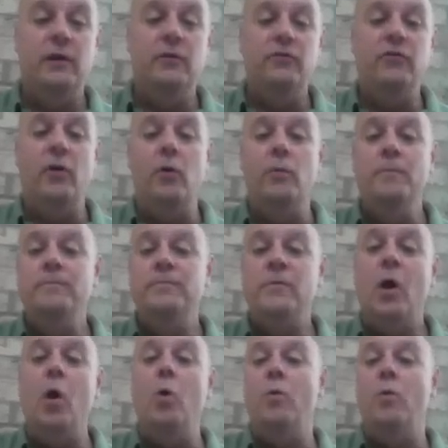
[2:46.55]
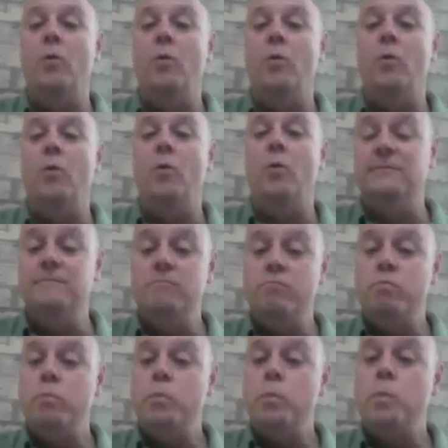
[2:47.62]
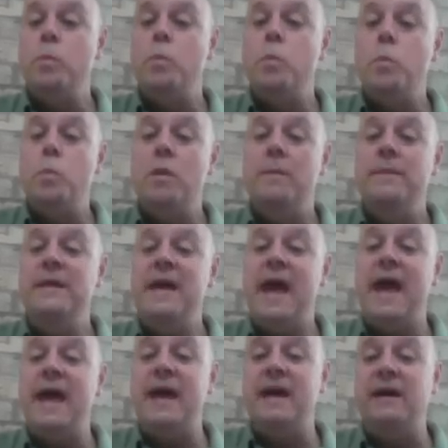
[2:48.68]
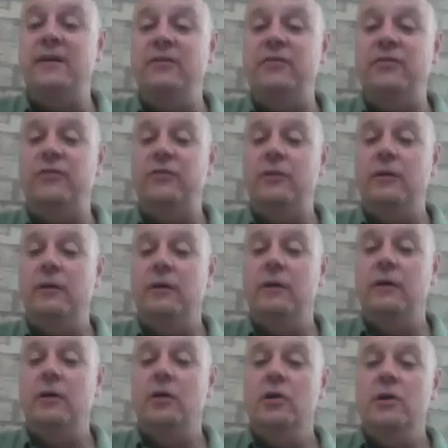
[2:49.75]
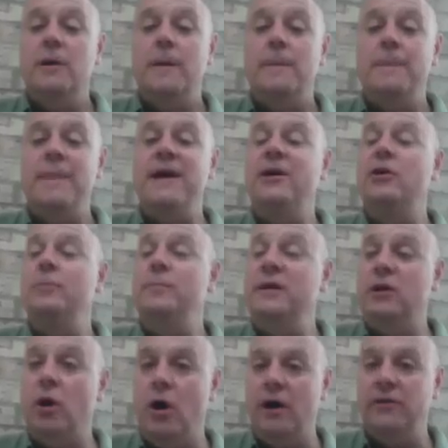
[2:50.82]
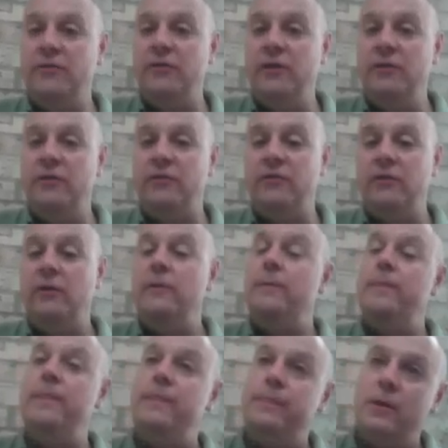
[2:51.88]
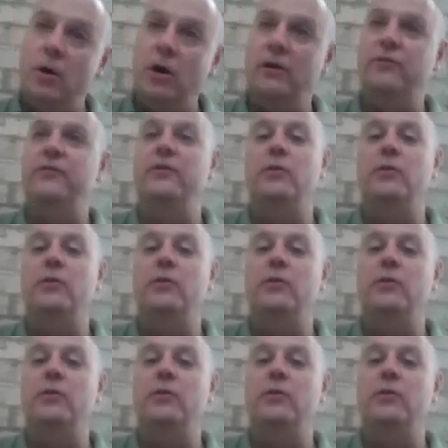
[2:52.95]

So, and the a's, they could be constants, constant